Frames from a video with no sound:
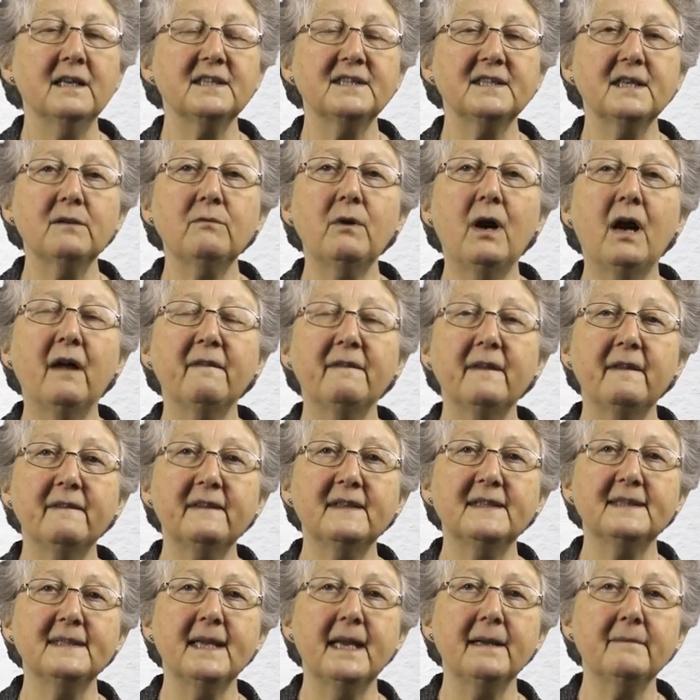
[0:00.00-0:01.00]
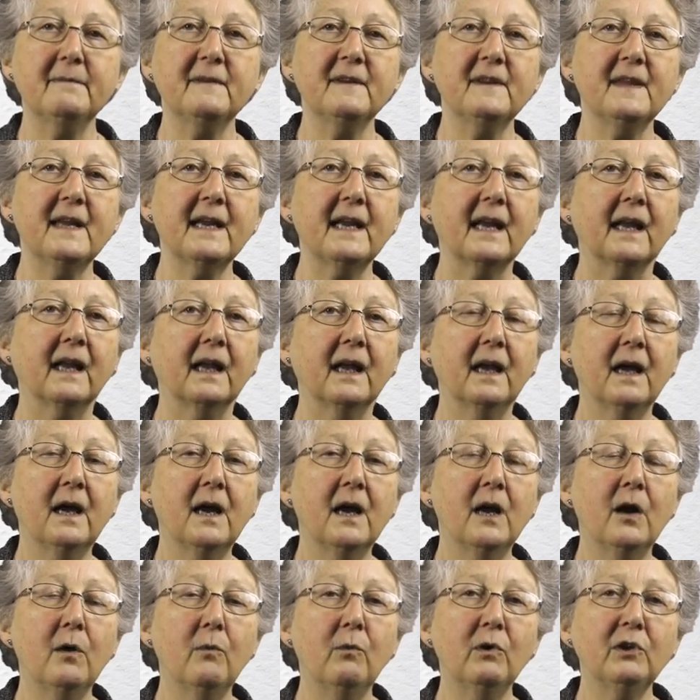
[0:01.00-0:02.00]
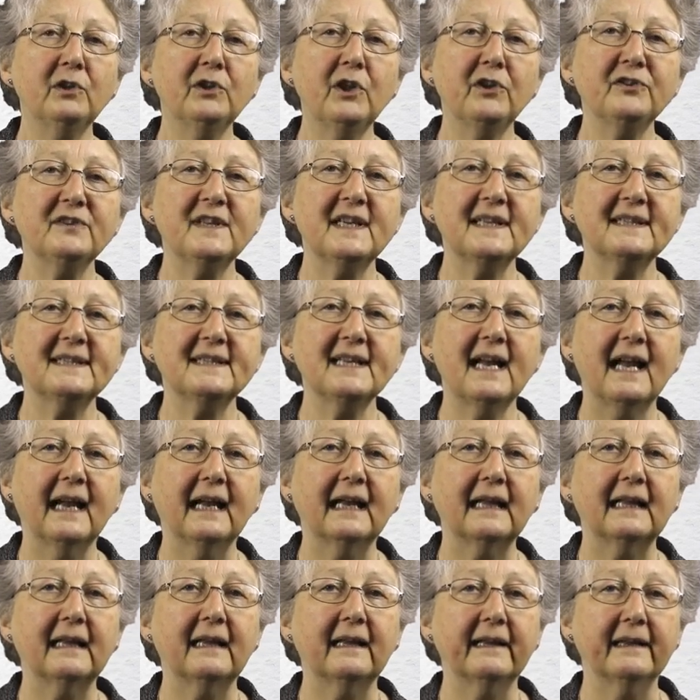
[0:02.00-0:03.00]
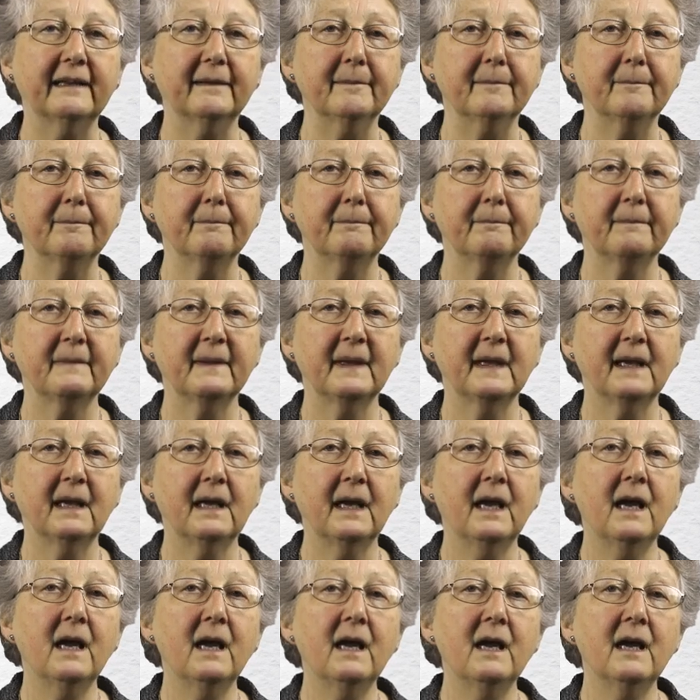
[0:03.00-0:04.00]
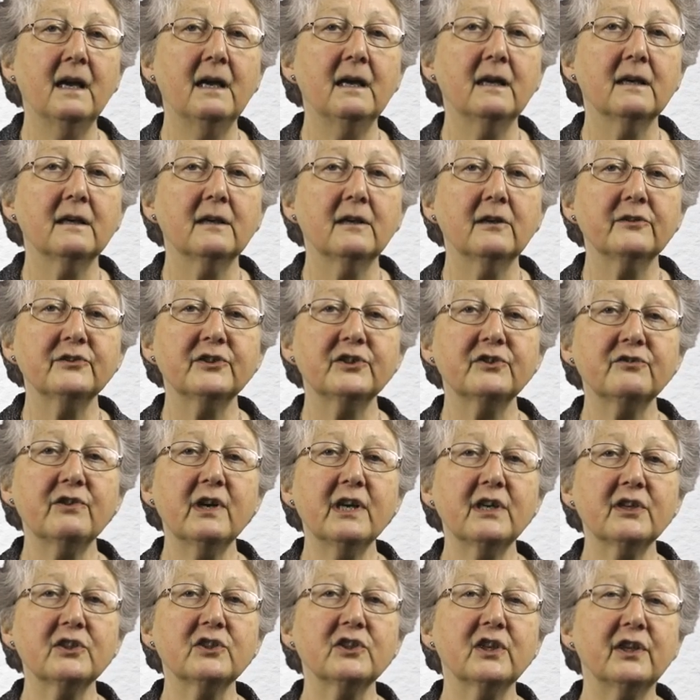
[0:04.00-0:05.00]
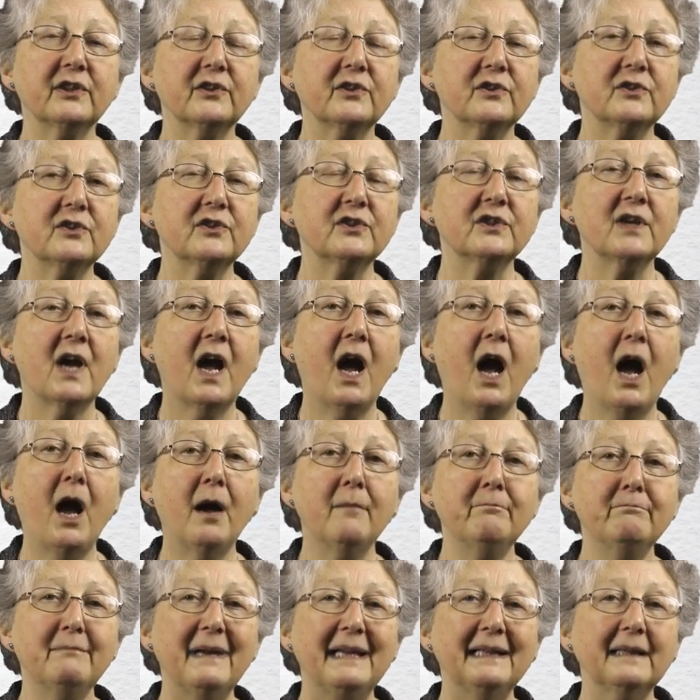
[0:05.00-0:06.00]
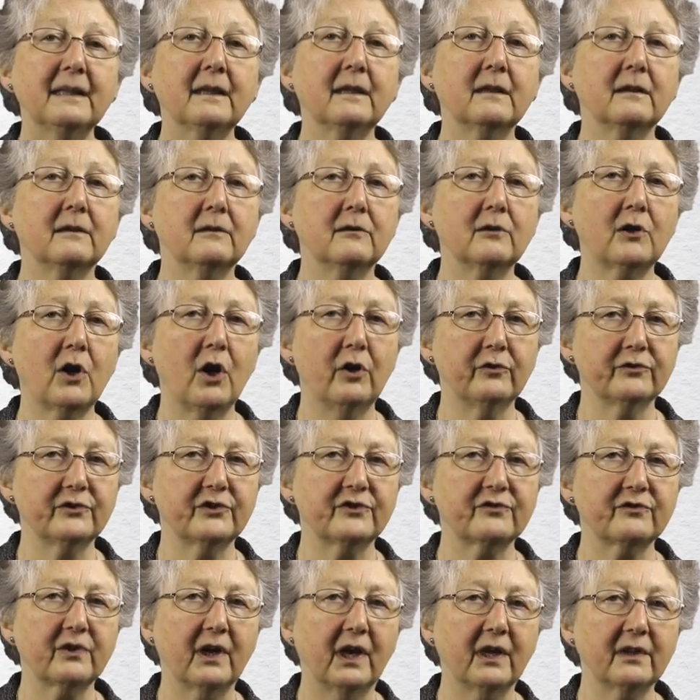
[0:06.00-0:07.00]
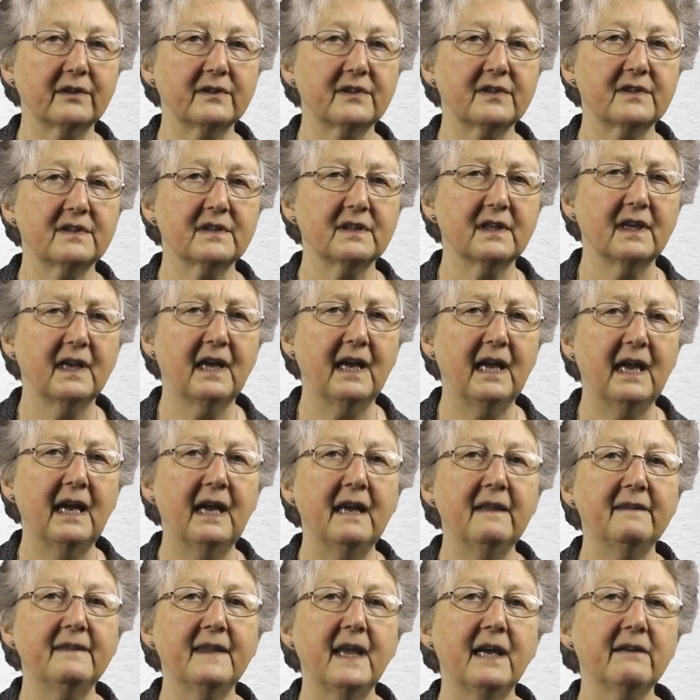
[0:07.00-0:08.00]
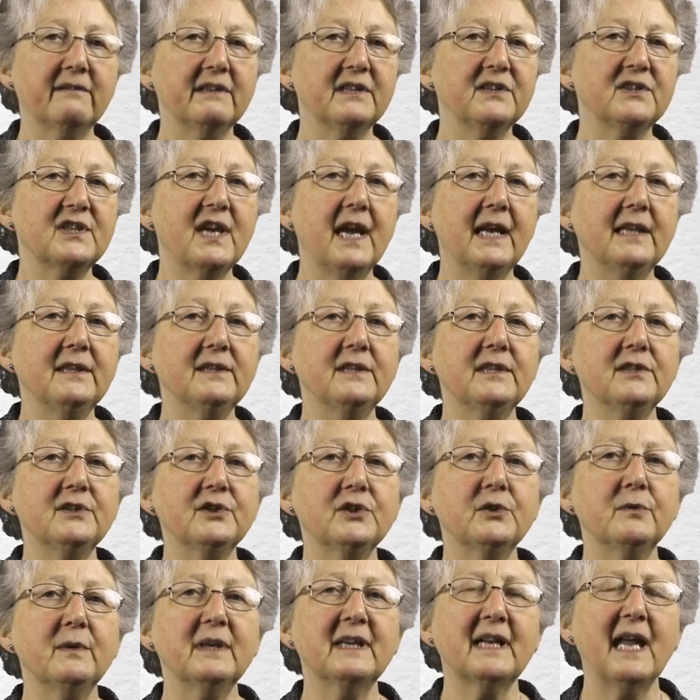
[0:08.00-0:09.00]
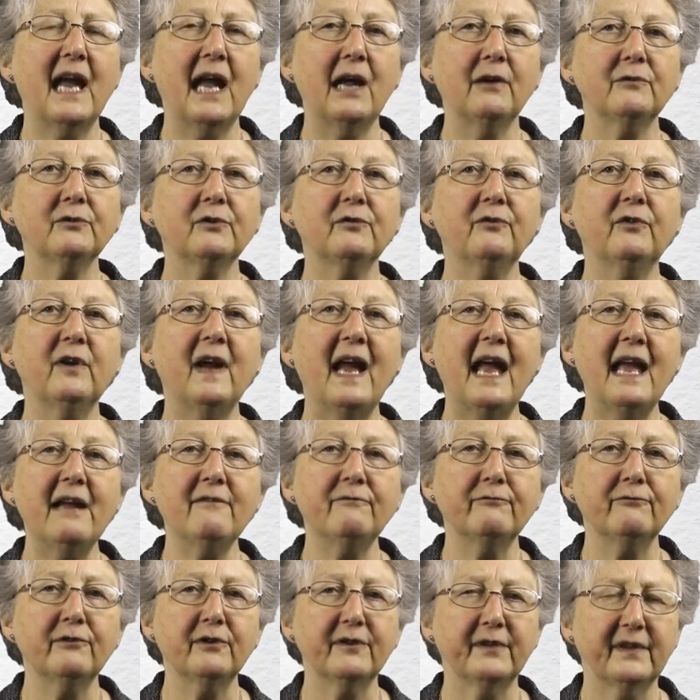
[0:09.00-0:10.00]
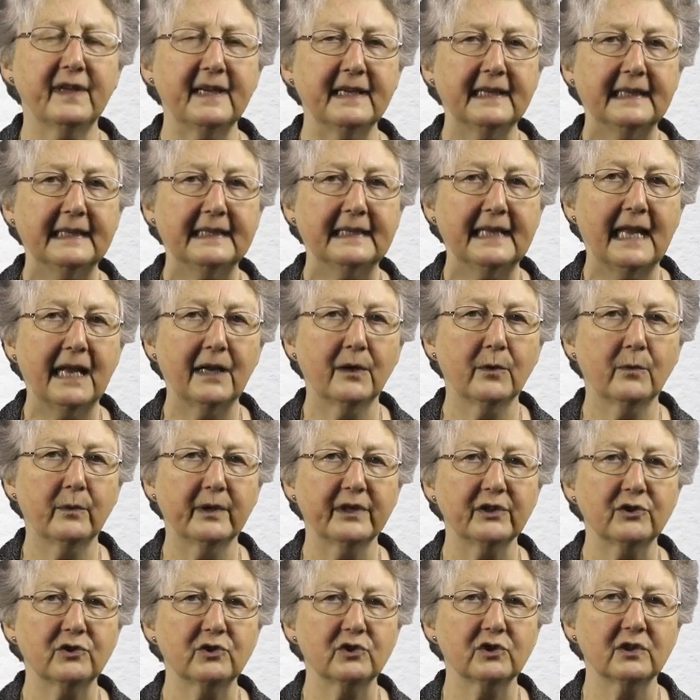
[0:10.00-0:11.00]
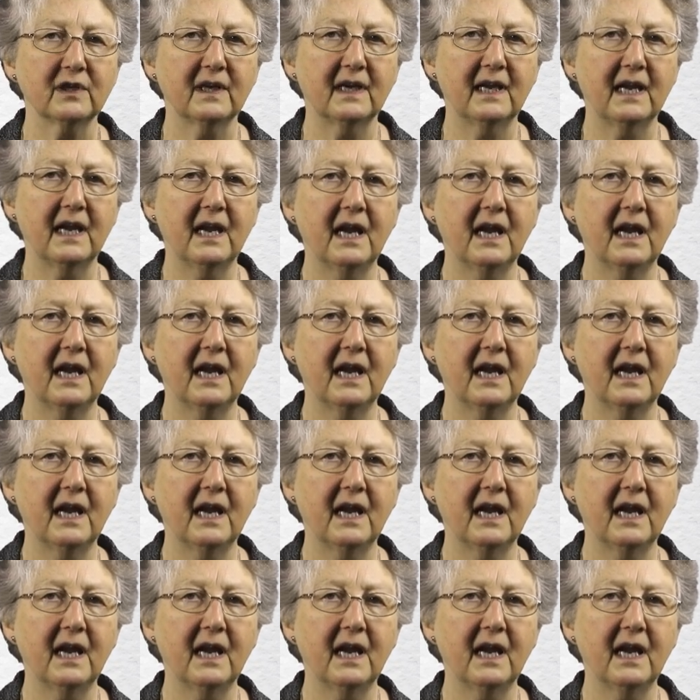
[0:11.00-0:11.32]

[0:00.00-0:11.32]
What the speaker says: So are they the same thing? Well, not exactly. Constructions are mental constructs. They're intended to account for everything in language.